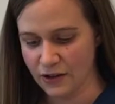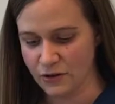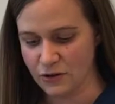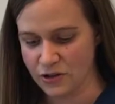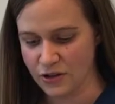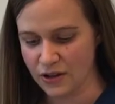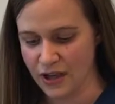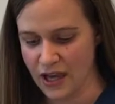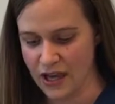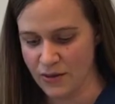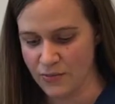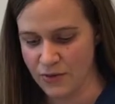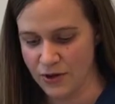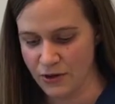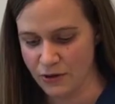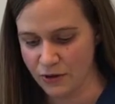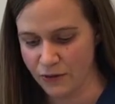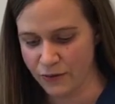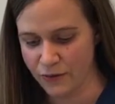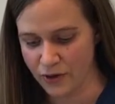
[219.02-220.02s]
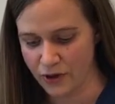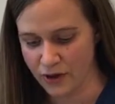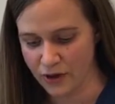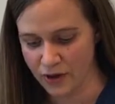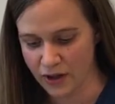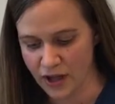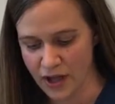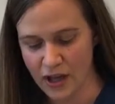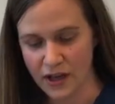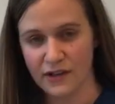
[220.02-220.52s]
They're usually a
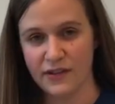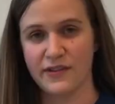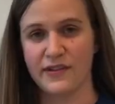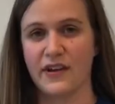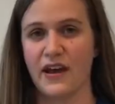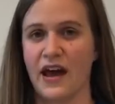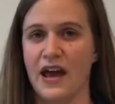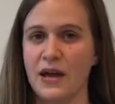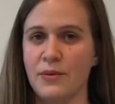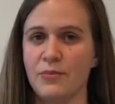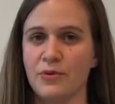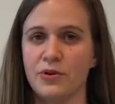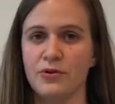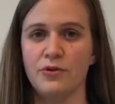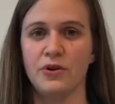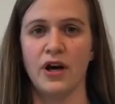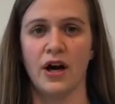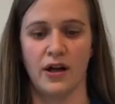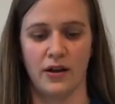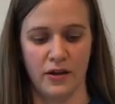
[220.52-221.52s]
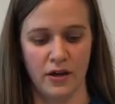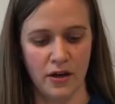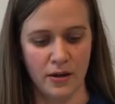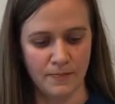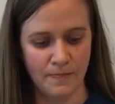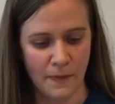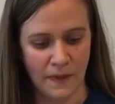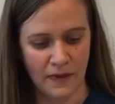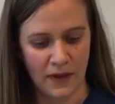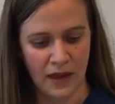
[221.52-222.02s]
beautiful sky blue color.